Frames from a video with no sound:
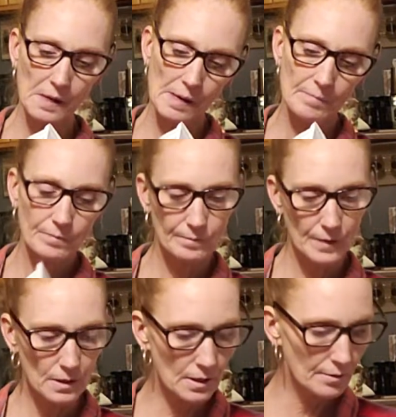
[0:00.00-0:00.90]
I
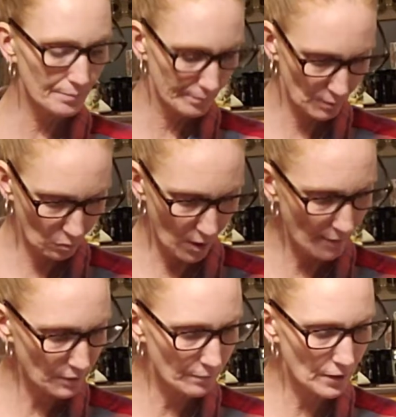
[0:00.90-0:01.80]
don't know. We'll
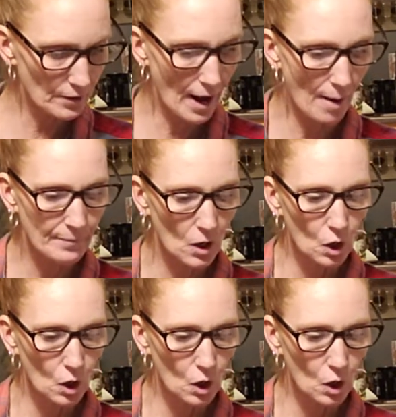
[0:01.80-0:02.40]
have to figure it out.